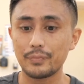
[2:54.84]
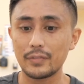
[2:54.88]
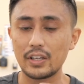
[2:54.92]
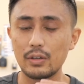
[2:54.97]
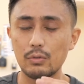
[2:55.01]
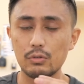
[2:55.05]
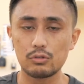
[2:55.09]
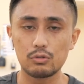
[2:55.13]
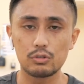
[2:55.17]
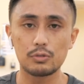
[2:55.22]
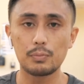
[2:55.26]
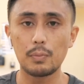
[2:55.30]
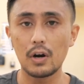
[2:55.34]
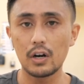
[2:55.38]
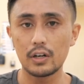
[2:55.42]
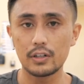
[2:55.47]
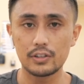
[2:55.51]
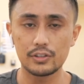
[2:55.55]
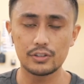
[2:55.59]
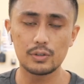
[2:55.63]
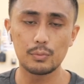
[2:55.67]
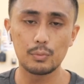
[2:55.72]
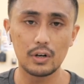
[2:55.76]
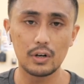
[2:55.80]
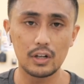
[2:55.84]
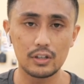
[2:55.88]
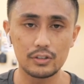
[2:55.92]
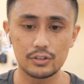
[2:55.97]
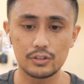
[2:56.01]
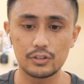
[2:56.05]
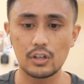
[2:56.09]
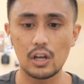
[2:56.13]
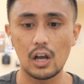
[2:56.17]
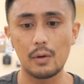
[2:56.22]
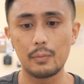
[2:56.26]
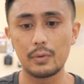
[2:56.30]
he was responding to someone else's
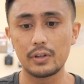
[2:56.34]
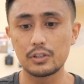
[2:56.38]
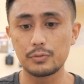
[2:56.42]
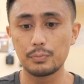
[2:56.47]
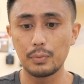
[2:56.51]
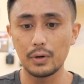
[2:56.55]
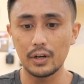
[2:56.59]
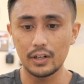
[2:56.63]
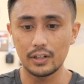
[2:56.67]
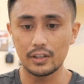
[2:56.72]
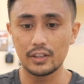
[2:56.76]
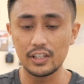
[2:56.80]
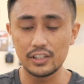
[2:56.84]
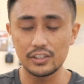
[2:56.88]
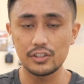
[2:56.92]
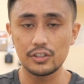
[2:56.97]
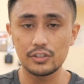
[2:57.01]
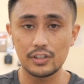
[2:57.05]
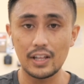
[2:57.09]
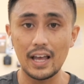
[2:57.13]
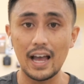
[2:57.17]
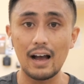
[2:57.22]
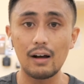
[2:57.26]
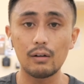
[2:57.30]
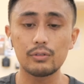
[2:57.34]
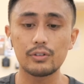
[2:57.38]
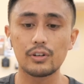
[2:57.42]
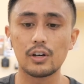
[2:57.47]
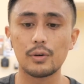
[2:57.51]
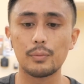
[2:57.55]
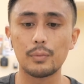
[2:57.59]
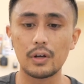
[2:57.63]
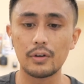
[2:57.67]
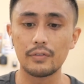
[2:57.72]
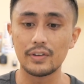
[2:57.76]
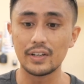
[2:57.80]
comments, but this is the
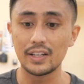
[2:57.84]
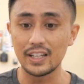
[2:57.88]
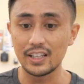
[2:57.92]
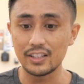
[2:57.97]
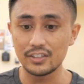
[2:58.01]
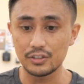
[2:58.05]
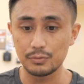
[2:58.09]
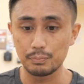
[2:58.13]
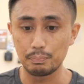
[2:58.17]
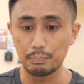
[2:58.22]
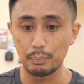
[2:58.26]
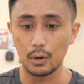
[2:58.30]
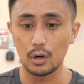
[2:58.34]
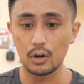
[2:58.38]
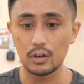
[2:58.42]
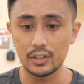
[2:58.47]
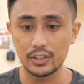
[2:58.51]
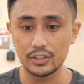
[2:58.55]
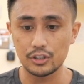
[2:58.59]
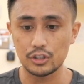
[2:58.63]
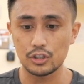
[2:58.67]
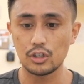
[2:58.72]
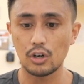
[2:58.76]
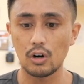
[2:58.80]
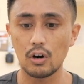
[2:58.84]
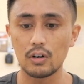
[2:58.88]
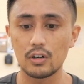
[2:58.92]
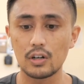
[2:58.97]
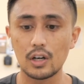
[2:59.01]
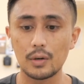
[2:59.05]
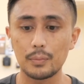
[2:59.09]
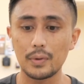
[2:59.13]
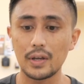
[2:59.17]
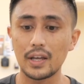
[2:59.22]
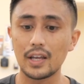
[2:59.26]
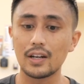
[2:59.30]
outcome of it. It's burnt, it's charred
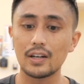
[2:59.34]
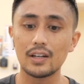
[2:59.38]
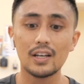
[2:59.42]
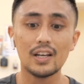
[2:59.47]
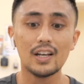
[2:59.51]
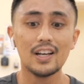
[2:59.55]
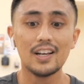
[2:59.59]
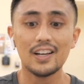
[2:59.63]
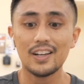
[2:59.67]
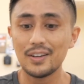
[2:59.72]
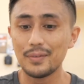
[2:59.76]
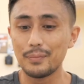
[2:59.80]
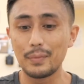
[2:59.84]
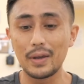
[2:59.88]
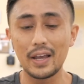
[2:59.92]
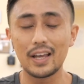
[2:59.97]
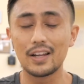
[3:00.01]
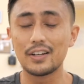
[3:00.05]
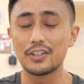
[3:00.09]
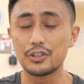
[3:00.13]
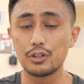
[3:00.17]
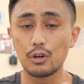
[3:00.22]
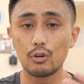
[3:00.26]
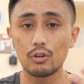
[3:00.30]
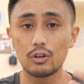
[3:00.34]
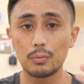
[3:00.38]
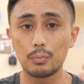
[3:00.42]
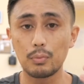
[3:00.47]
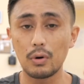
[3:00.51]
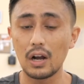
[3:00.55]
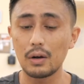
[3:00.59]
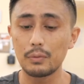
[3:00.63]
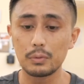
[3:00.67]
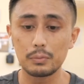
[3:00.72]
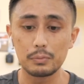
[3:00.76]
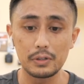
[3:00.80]
up, and man, Joker
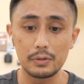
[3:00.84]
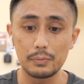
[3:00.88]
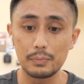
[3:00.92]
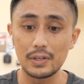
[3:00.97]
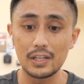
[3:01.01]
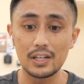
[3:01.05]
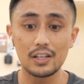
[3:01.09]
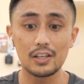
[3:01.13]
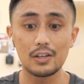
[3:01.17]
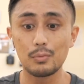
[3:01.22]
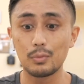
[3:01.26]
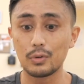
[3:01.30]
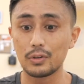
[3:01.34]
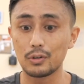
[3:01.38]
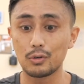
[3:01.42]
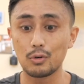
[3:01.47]
probably beating him with a